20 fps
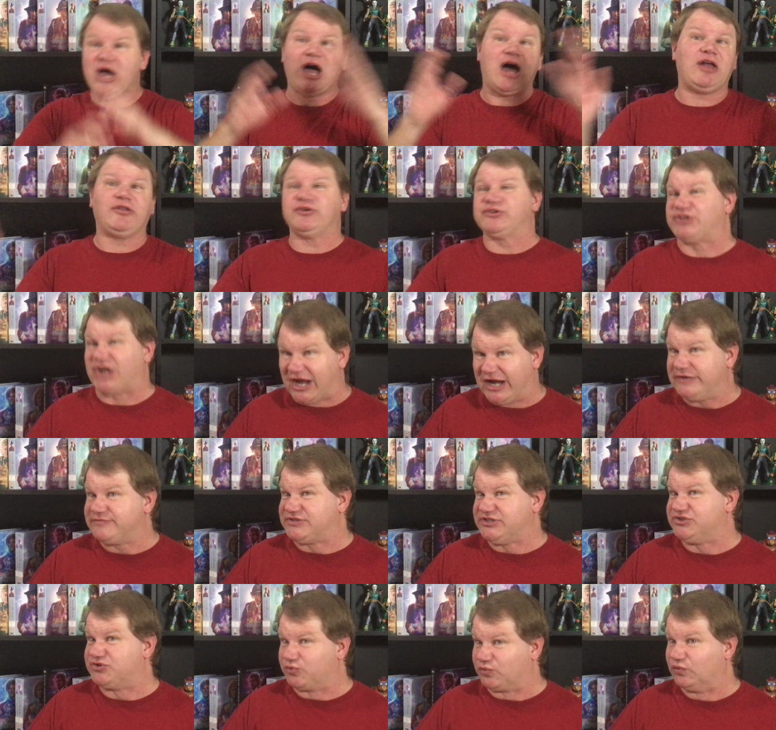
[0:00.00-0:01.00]
Other times
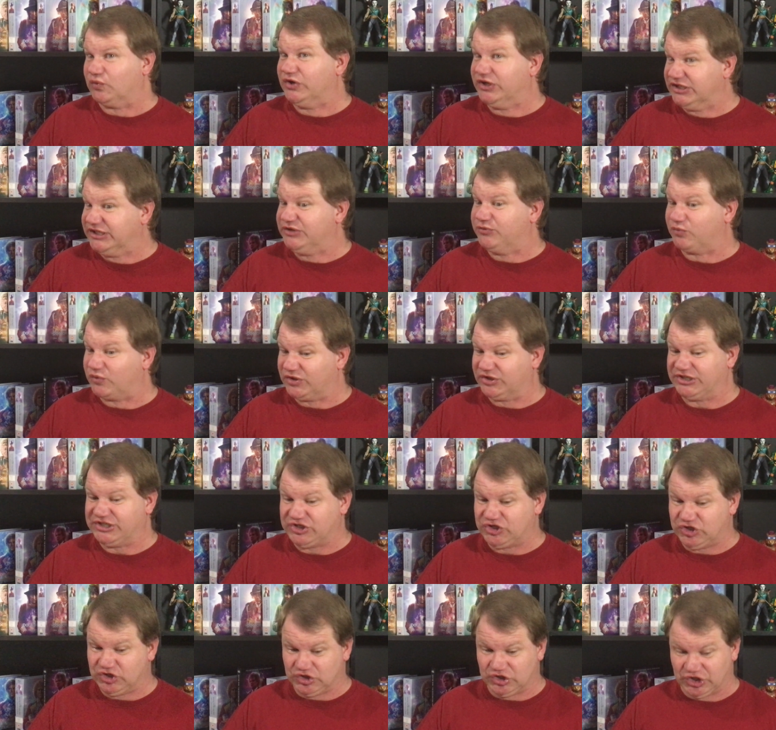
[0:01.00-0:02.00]
he's really, really
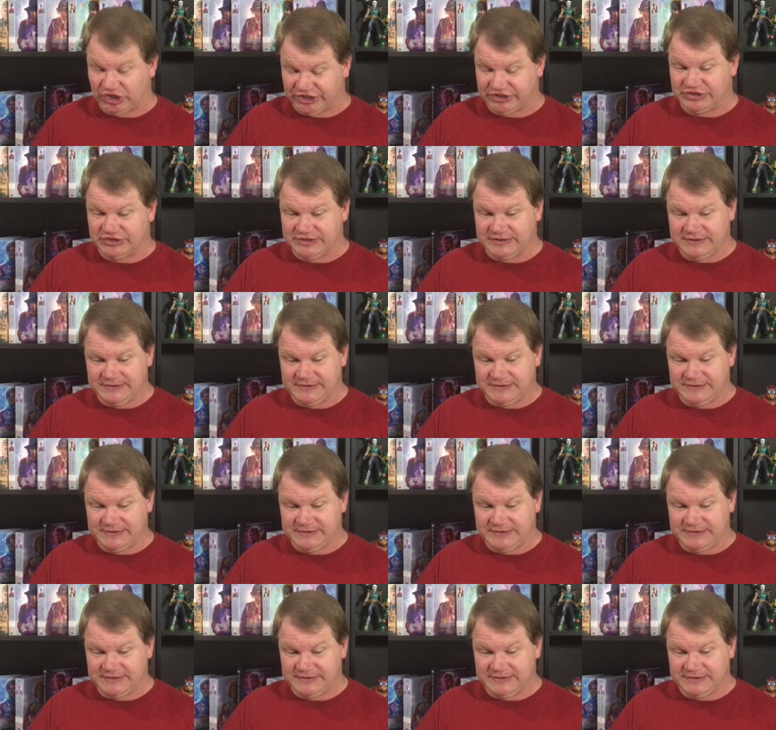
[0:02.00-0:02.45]
good.